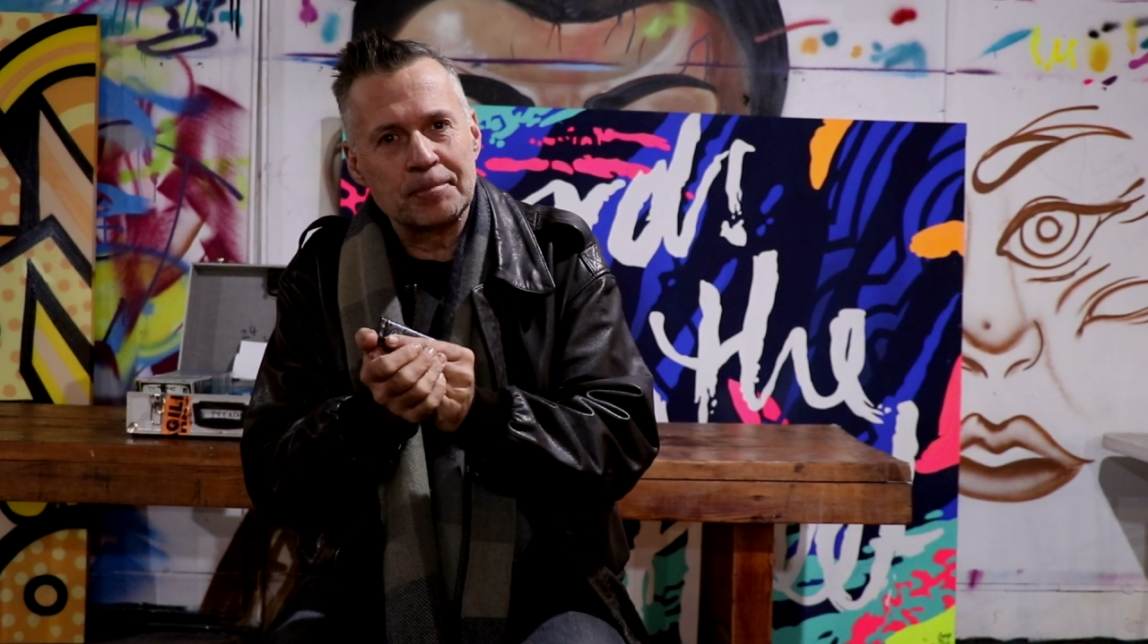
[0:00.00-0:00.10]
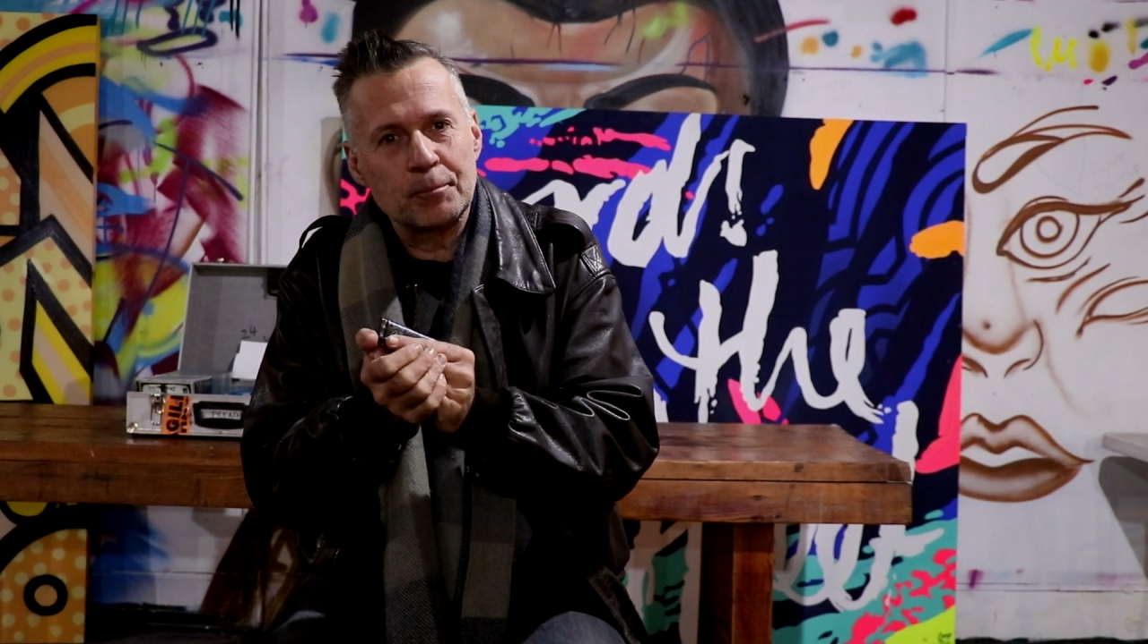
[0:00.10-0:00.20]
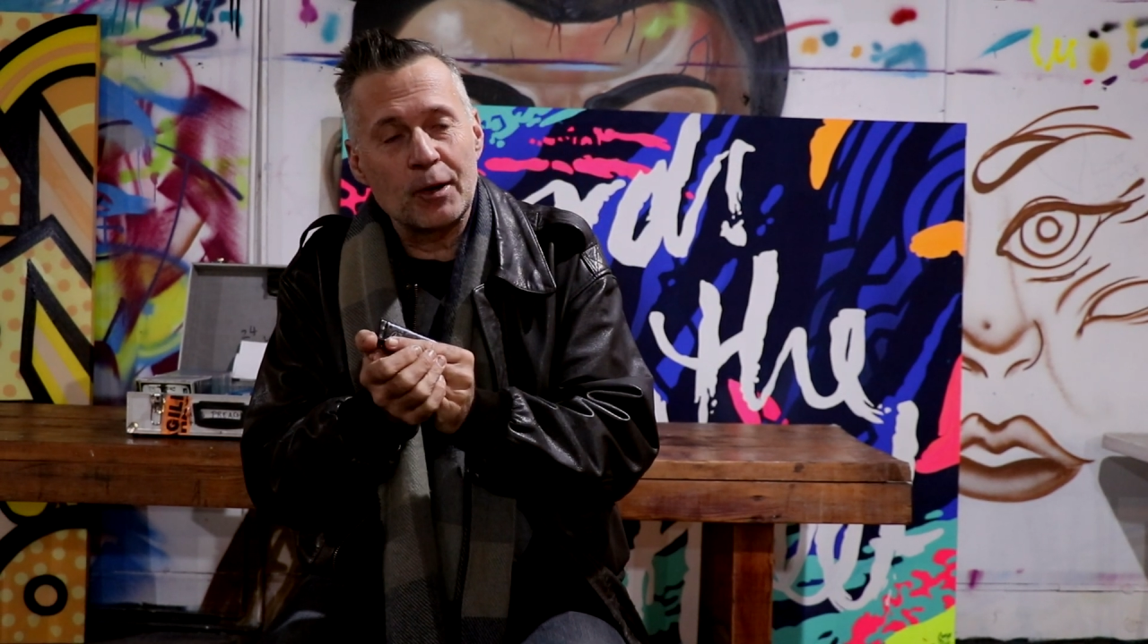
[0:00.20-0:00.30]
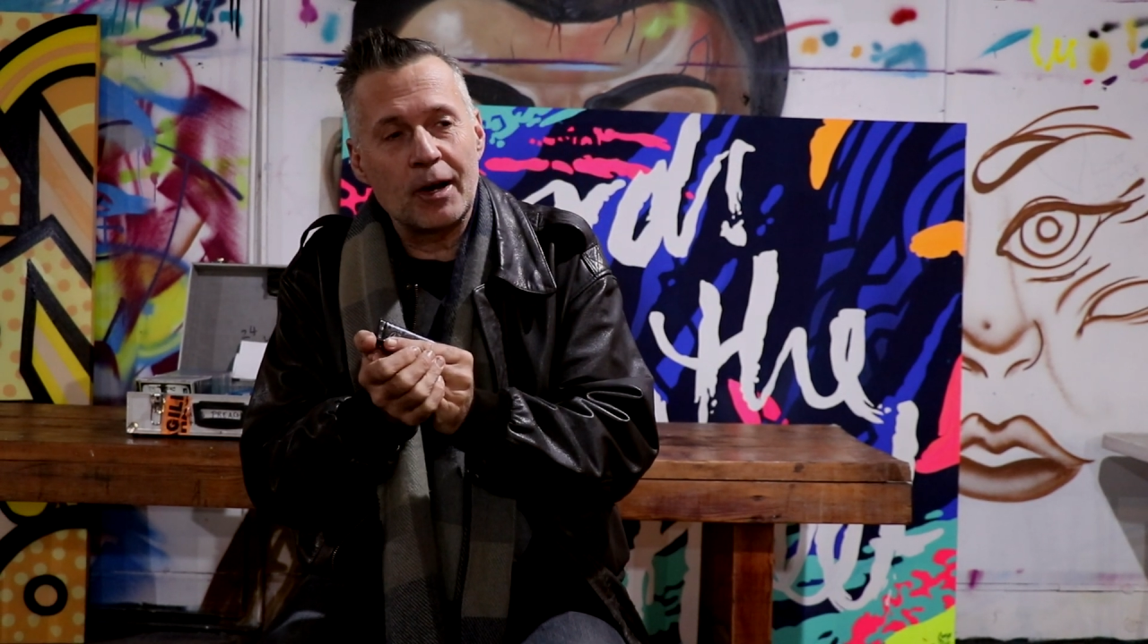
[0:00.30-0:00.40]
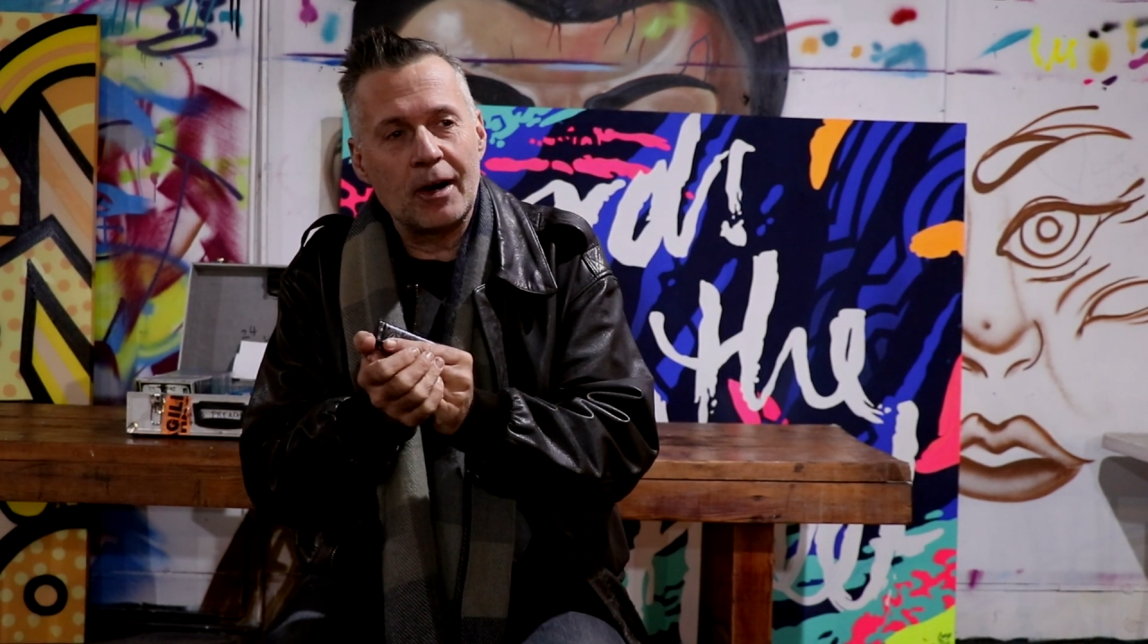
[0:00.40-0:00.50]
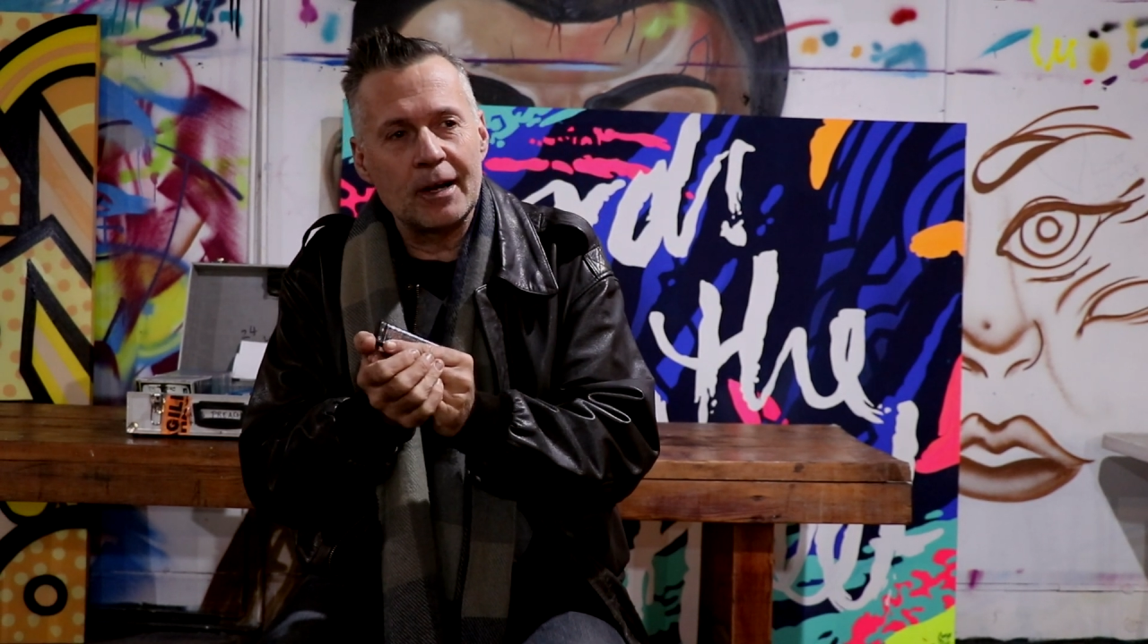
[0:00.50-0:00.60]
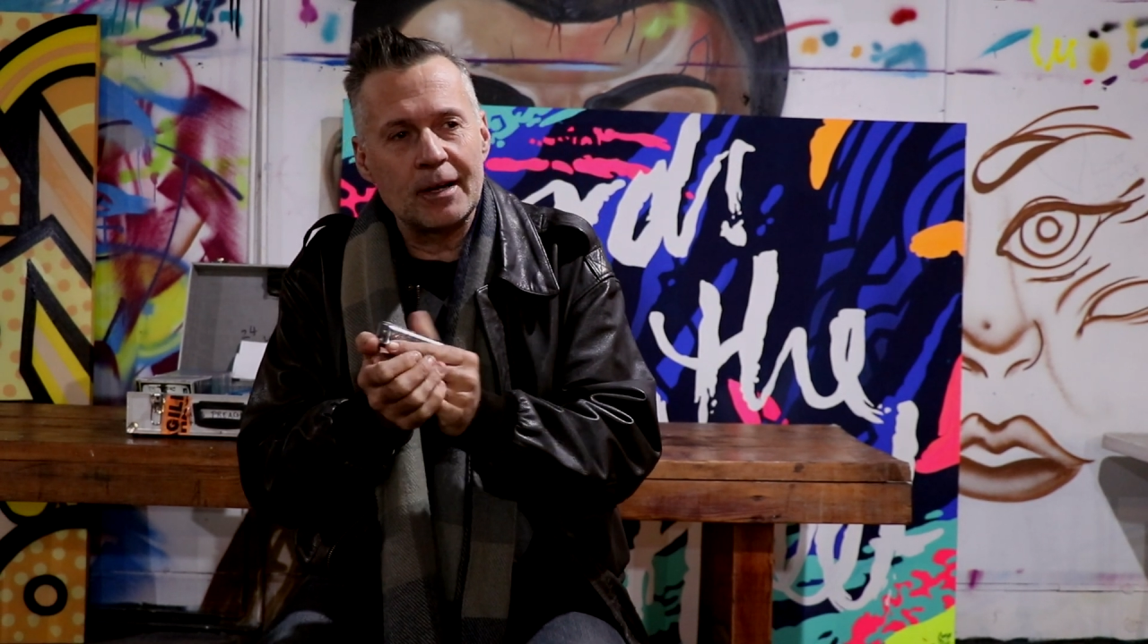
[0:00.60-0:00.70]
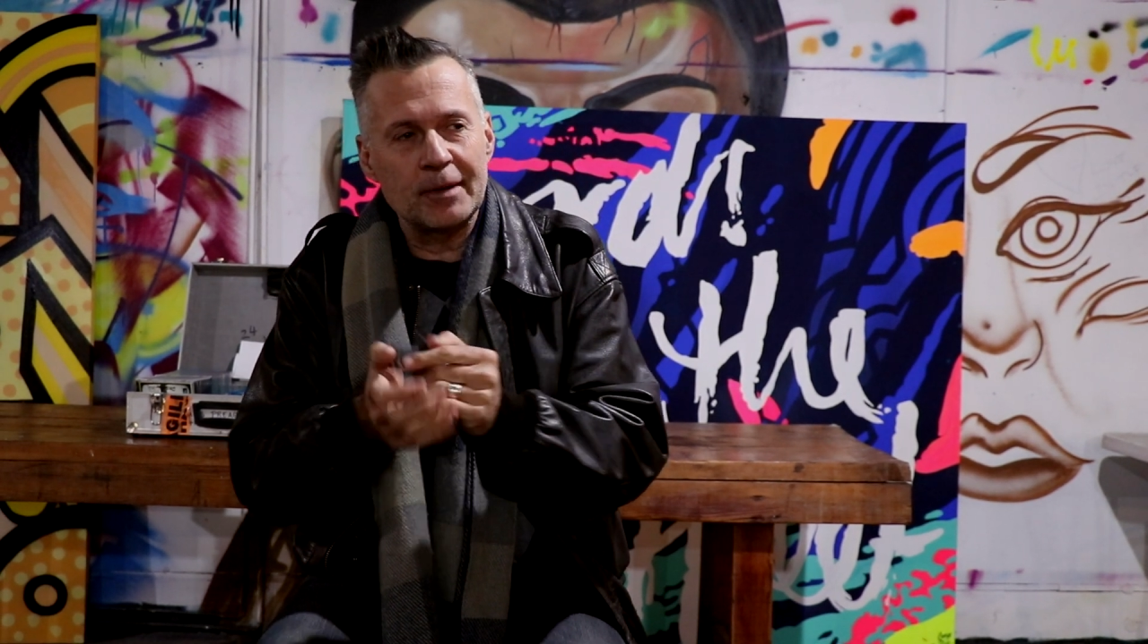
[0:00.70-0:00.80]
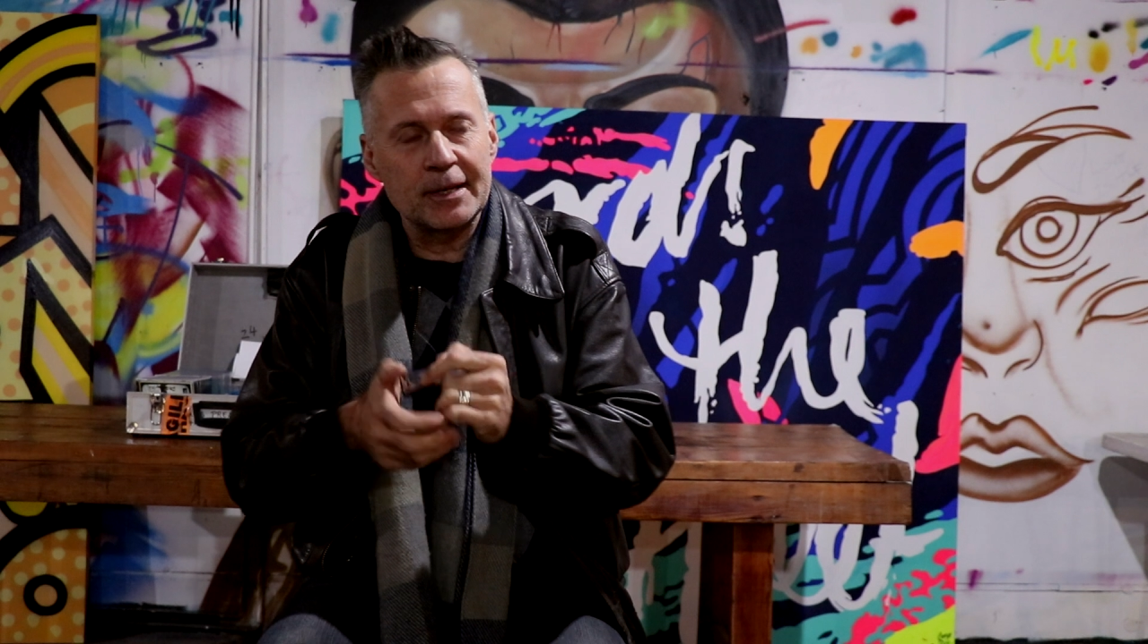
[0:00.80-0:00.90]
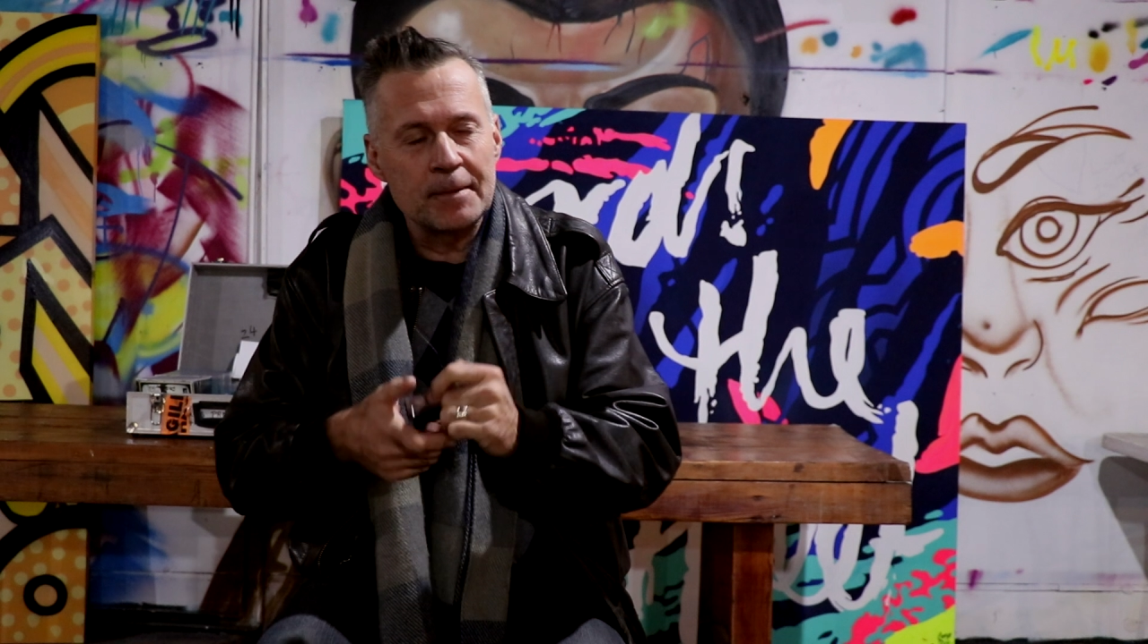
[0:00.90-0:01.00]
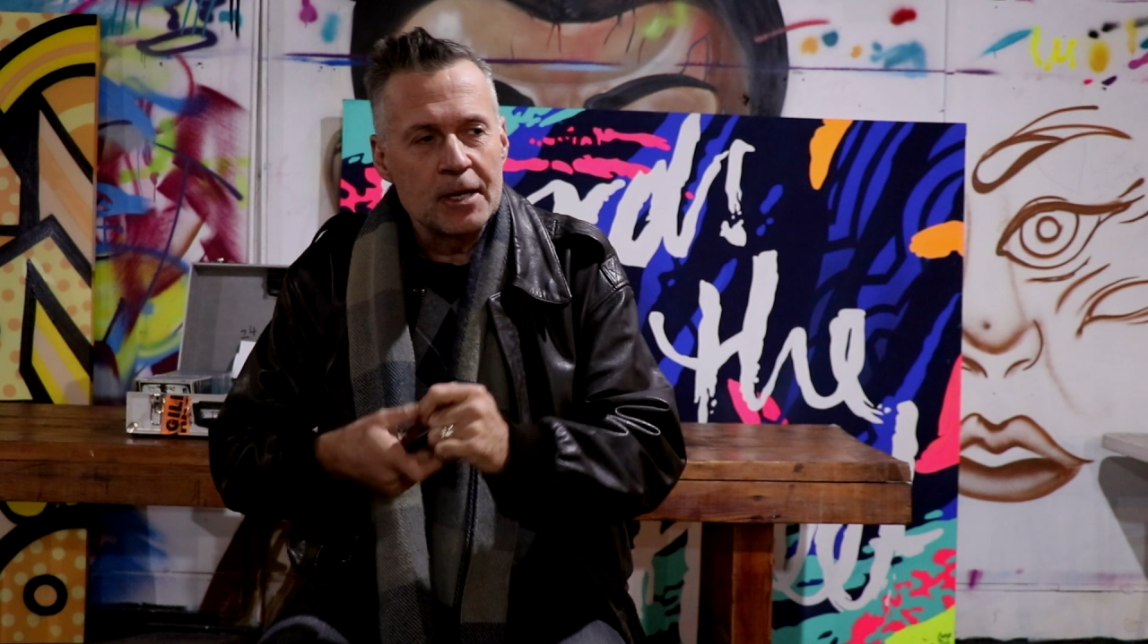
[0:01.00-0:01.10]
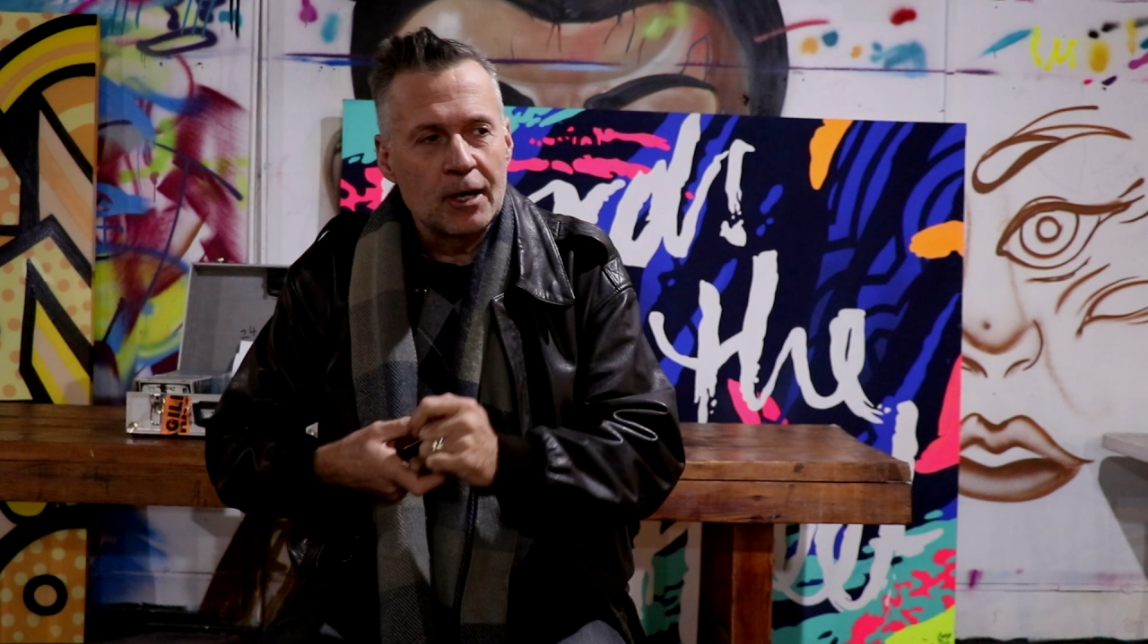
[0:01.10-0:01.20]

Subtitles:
But I mean,